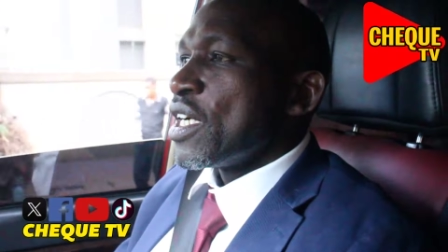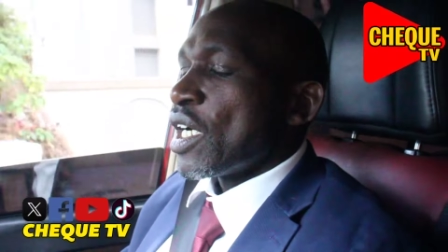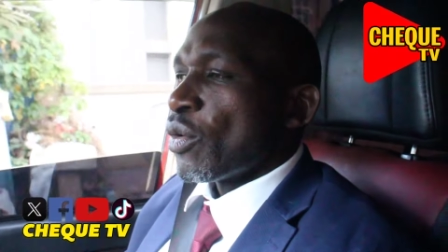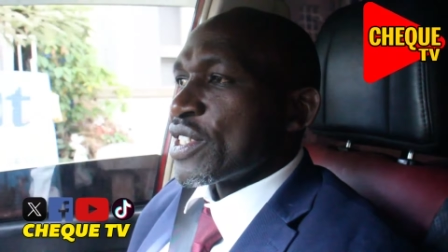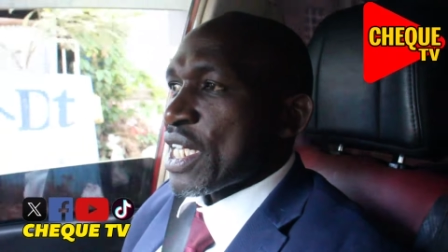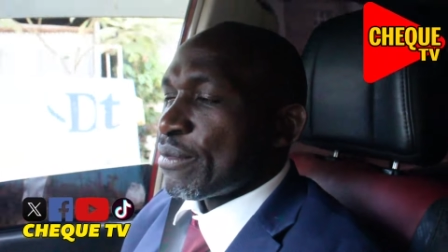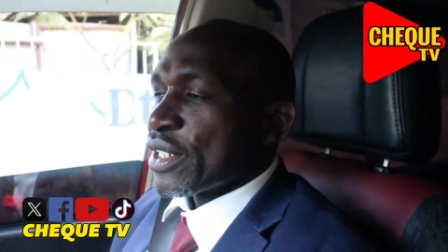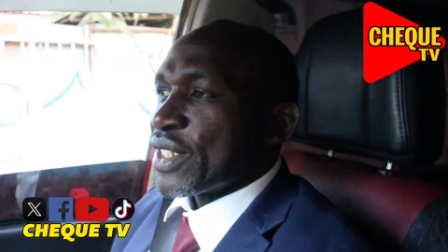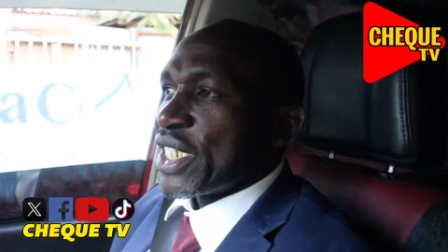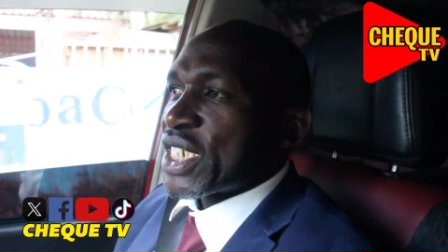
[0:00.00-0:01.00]
was
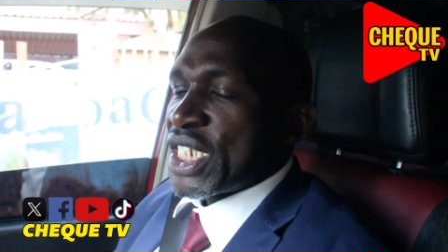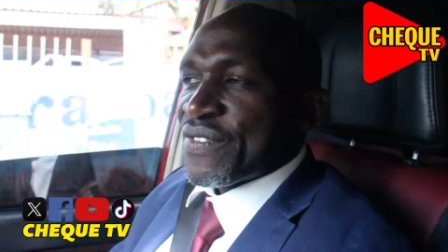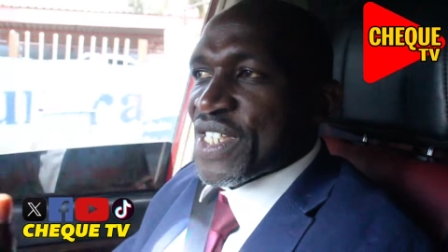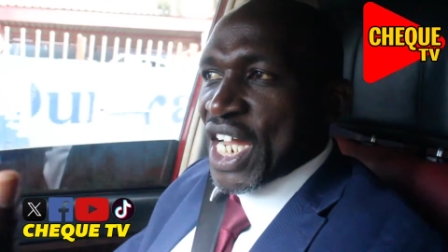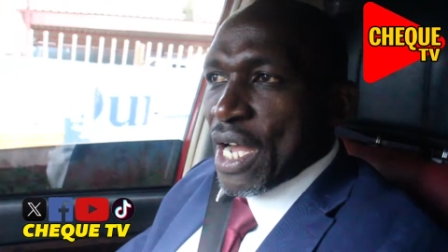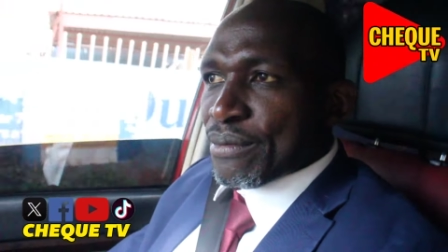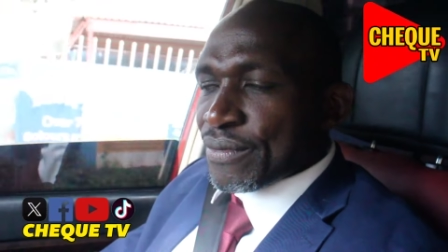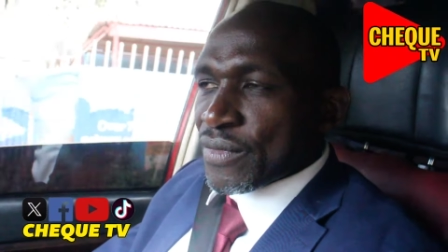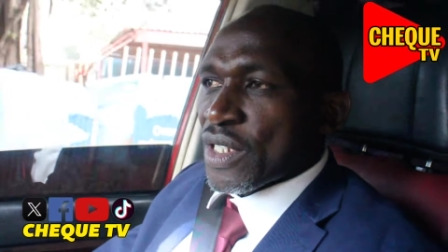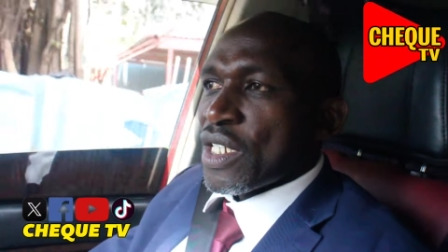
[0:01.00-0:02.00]
about the shift scam,
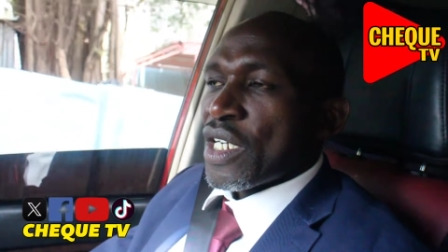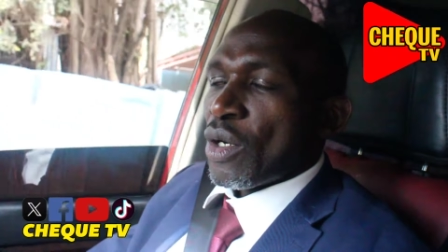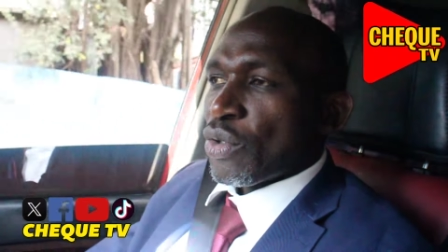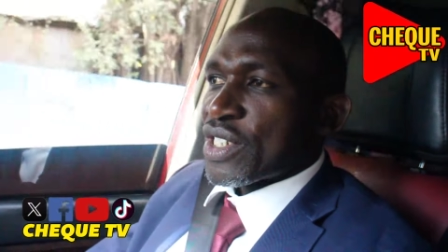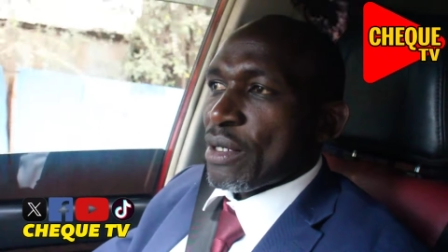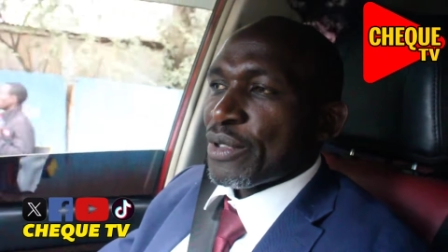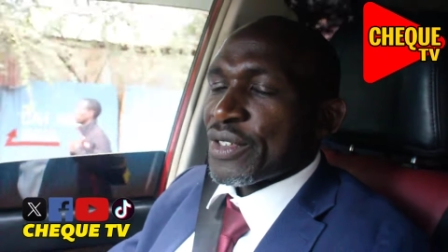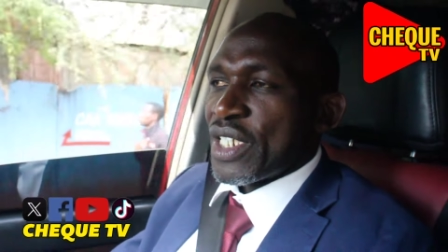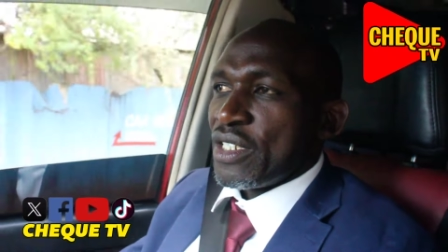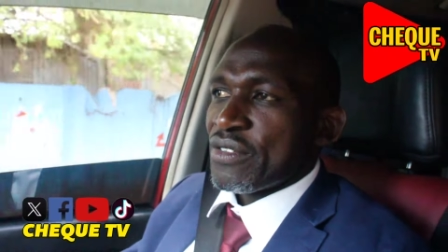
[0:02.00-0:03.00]
was about
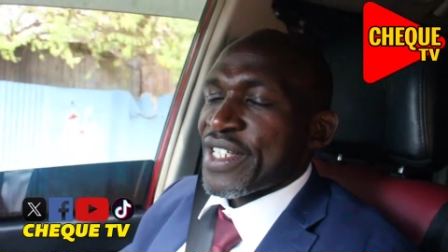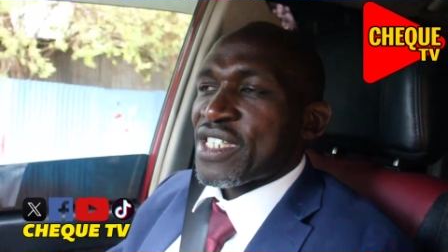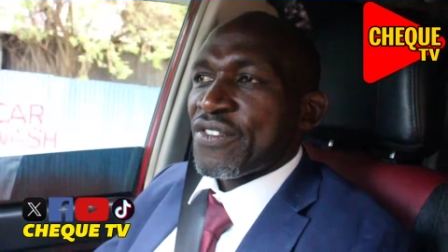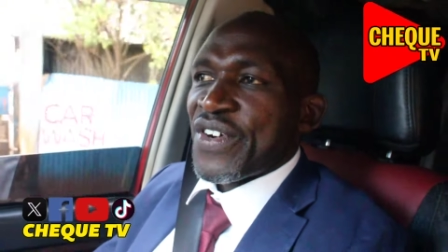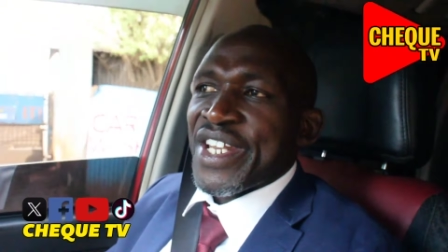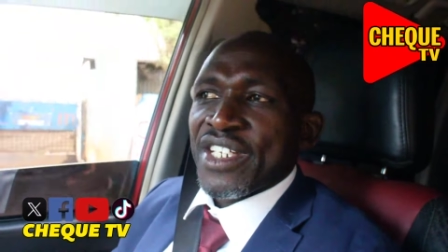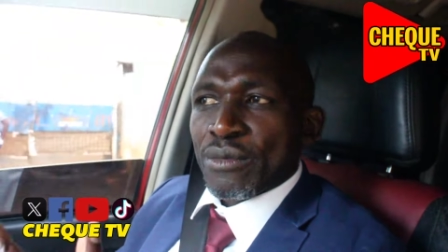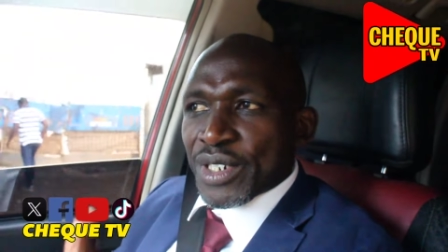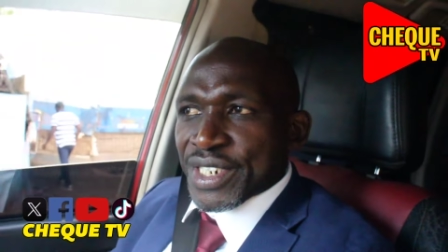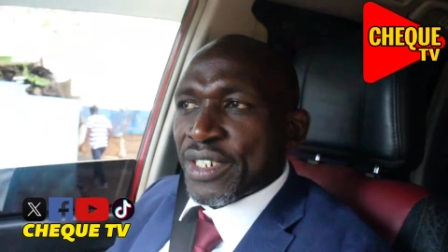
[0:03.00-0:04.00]
the university funding
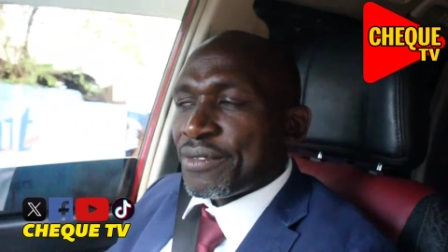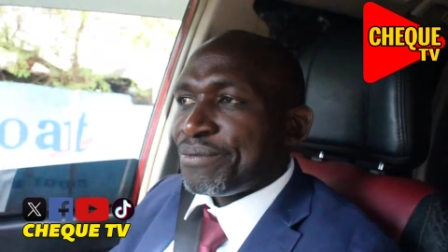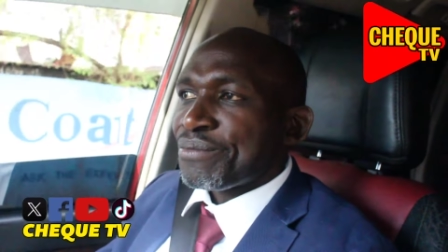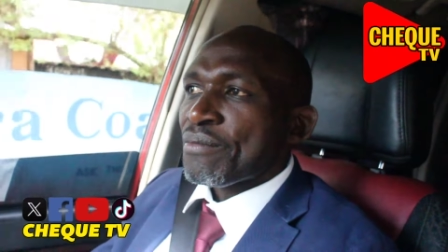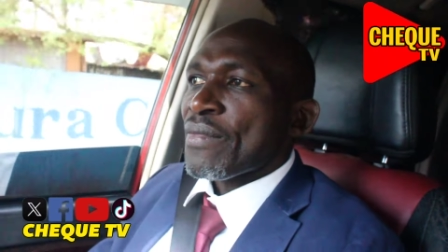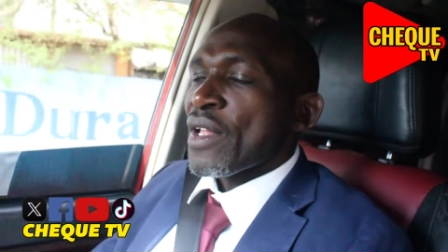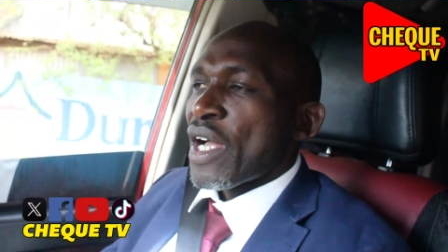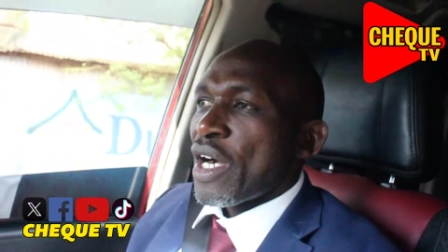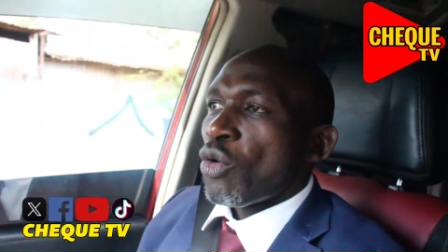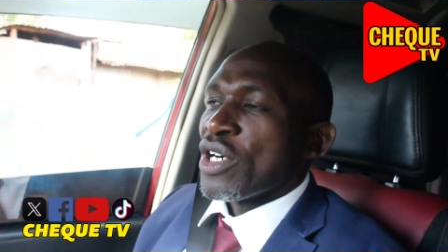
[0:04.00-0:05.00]
model,
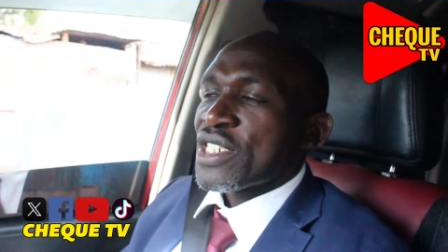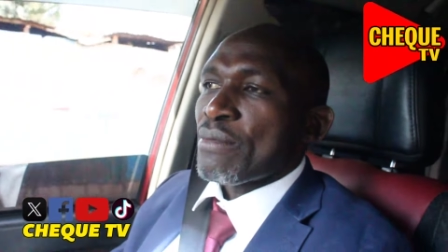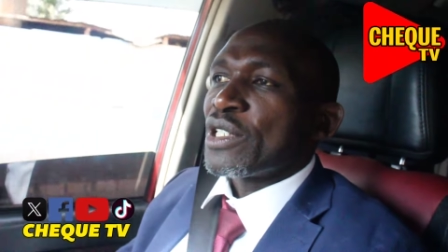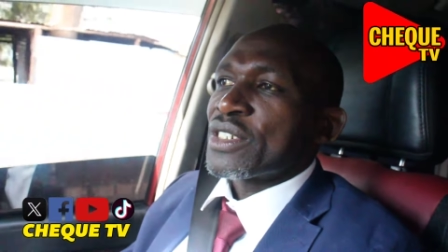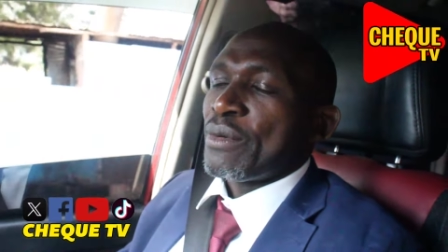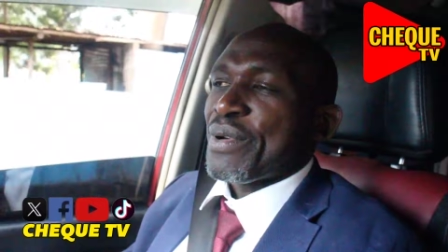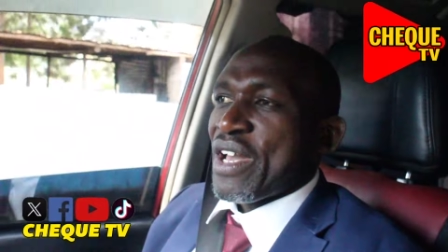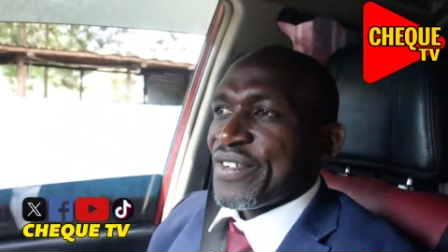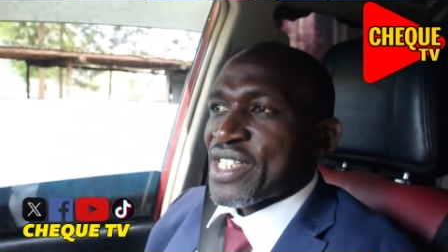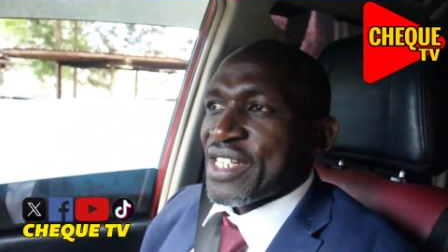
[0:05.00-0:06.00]
was about the
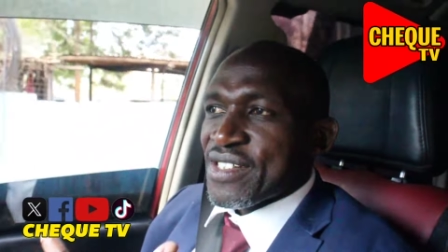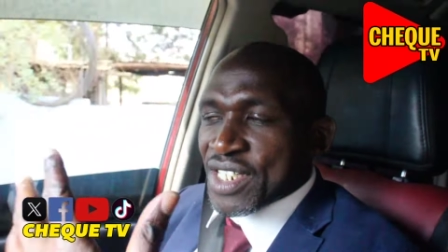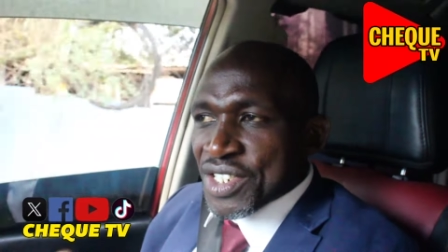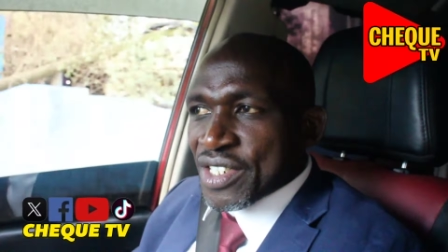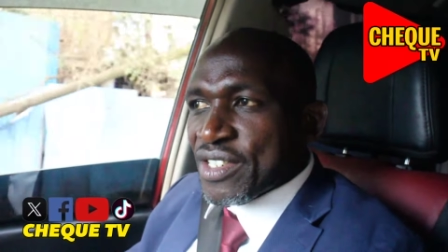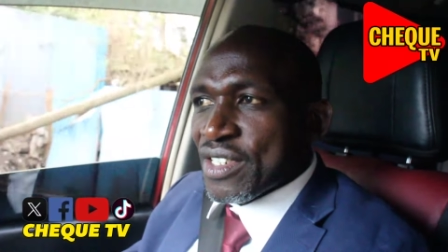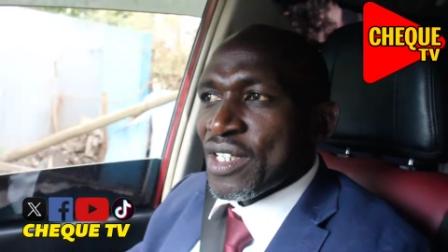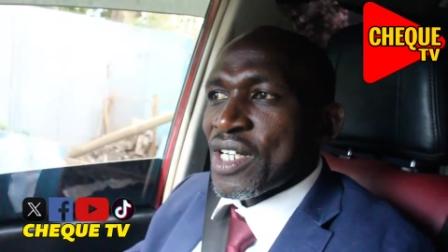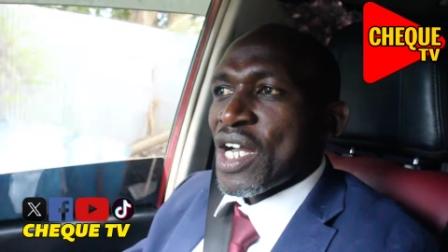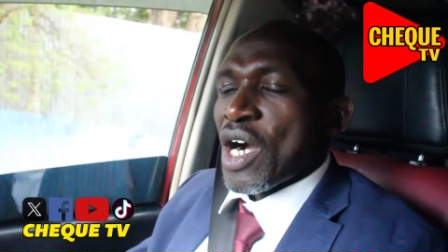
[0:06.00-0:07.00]
privatization,
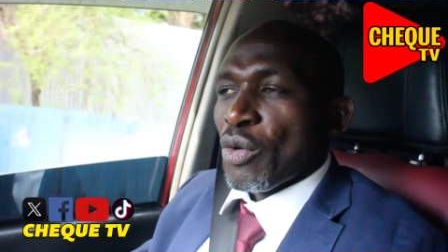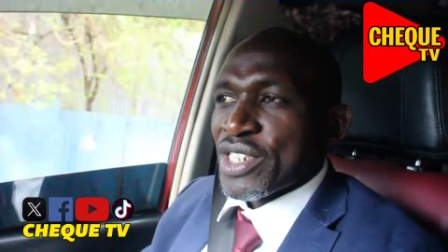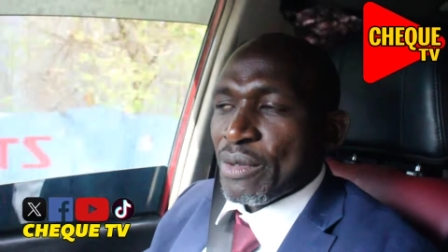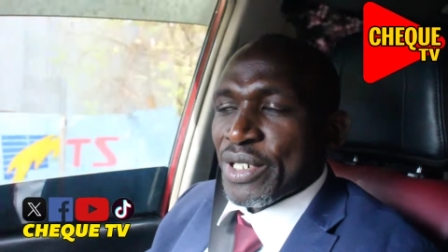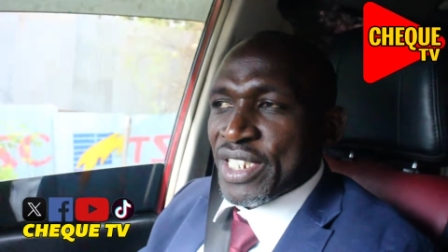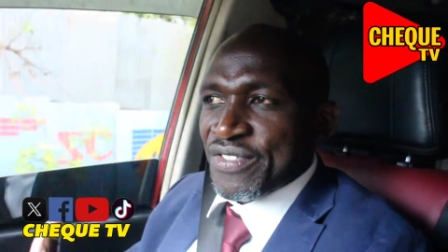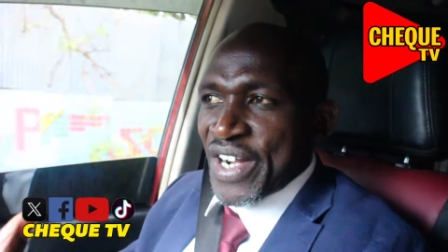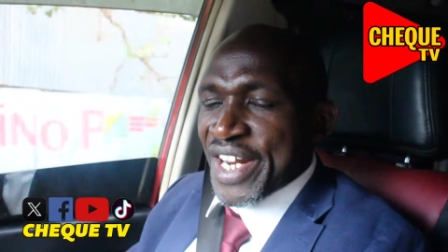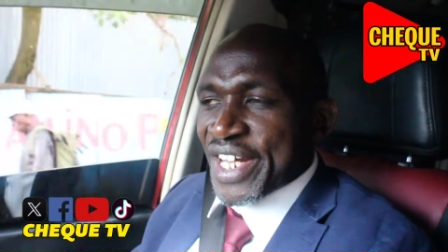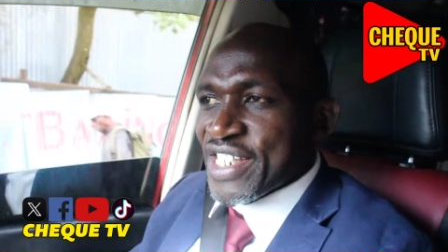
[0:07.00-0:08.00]
was about the
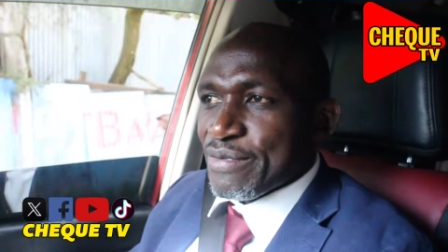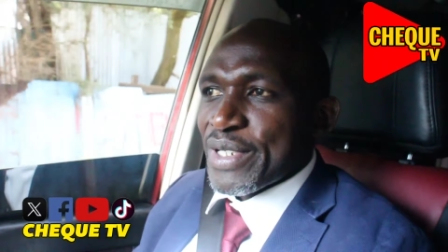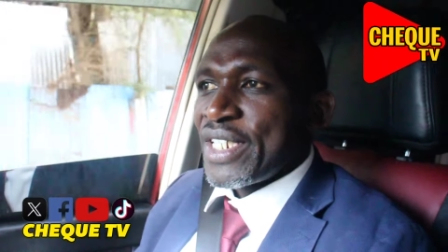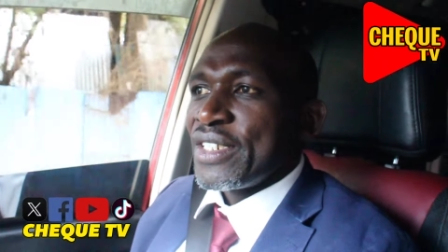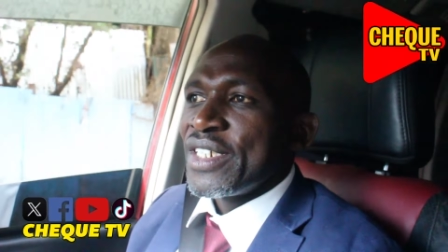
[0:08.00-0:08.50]
finance bill.